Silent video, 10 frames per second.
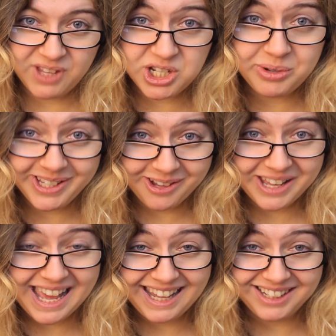You're doing
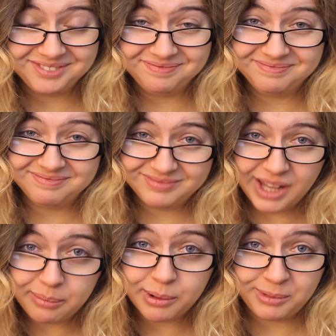okay,
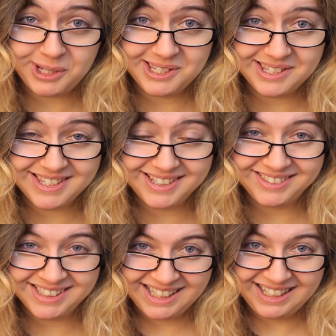I promise.
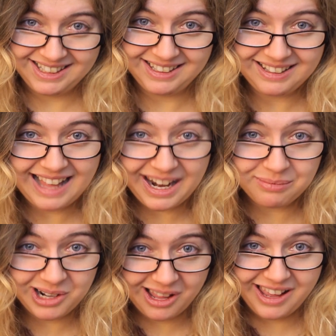and
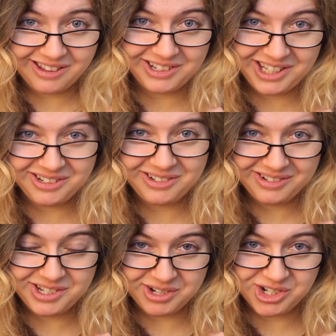I'm relying on
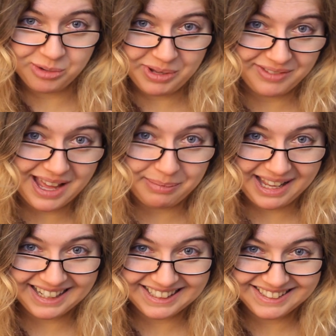you to assure me of that
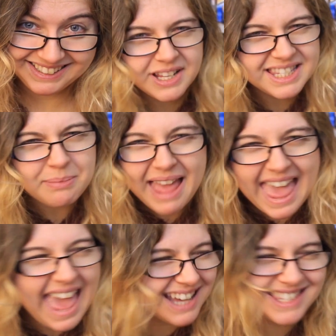back. done some
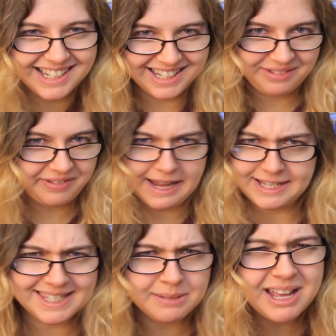excellent
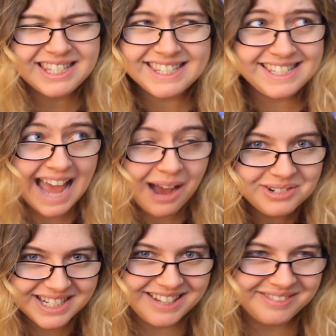things, some
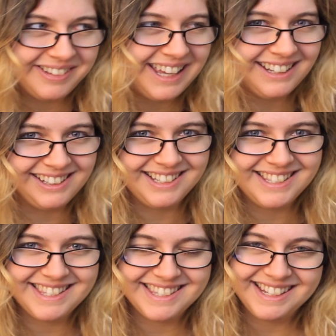astounding
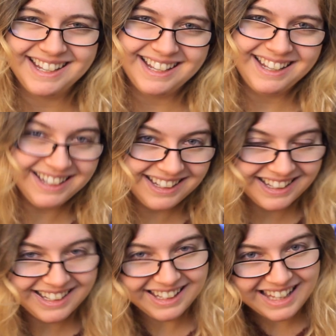things,
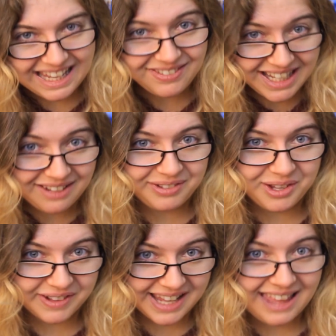even if
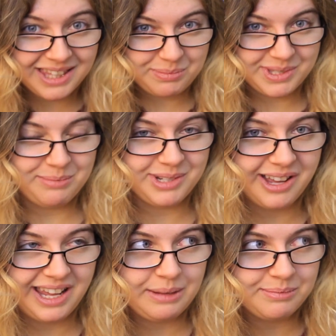you forget them
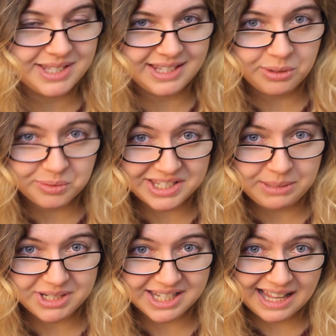sometimes and they all
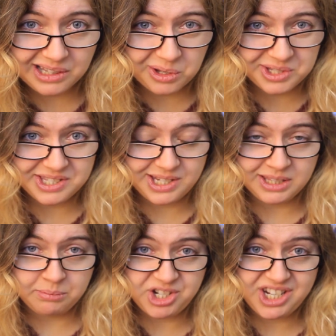seem to get lost
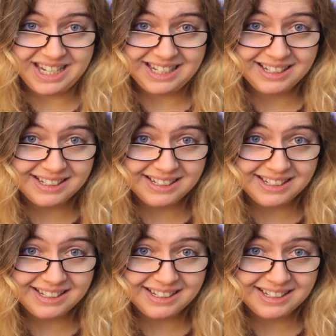in the machine.